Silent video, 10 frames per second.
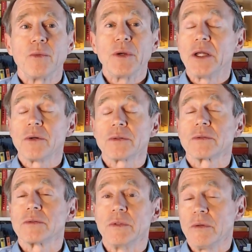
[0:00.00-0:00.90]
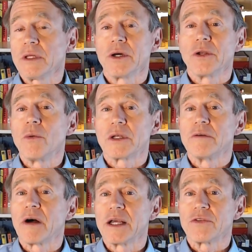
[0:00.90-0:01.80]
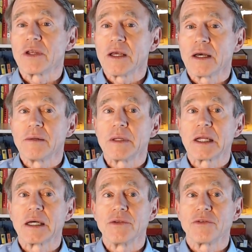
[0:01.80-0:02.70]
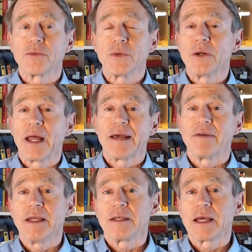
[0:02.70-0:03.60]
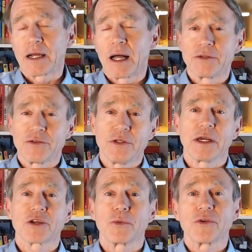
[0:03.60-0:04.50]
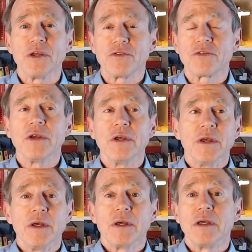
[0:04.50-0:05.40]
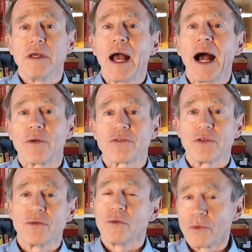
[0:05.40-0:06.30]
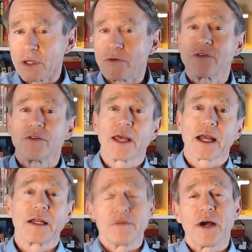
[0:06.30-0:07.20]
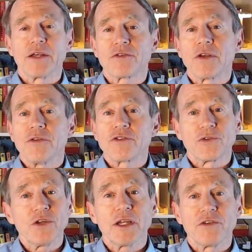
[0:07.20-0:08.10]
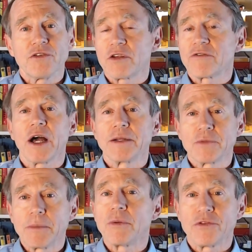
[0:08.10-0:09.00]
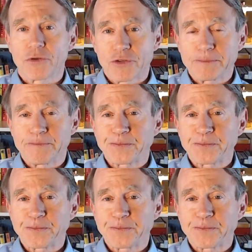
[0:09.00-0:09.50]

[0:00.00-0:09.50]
we really don't know what device to get because we don't have any technology expertise in-house that really addresses that kind of device. So what she did, she said, fine, let me research it,